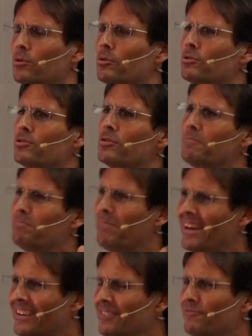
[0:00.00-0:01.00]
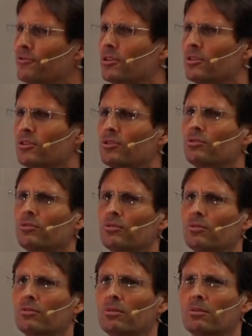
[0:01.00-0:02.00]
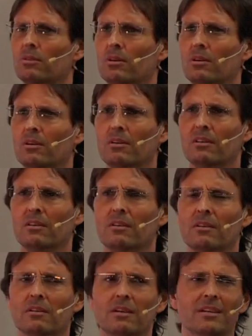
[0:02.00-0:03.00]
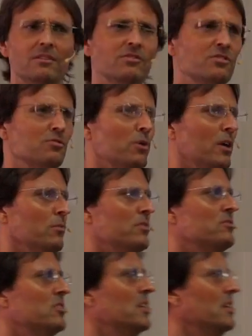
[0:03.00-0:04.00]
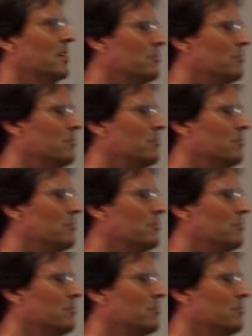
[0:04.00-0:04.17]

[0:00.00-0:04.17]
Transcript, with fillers: laws to benefit you. And this is where we see